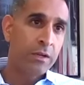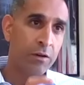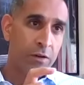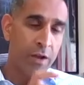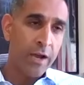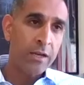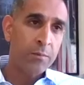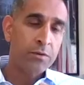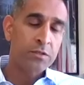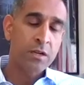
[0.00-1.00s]

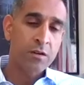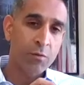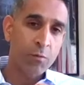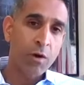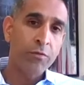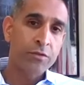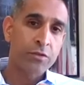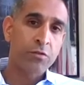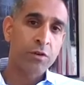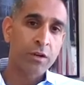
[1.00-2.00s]
90% of the wealth
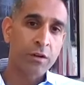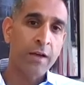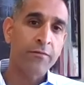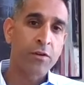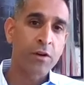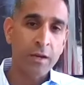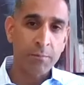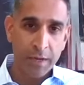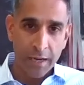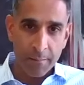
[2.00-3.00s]
is created after
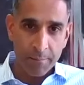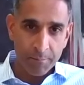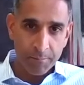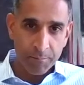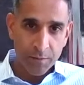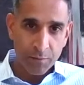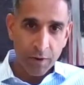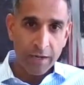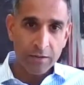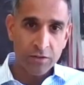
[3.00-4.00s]
9 p.m.,
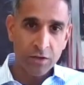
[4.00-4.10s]
right?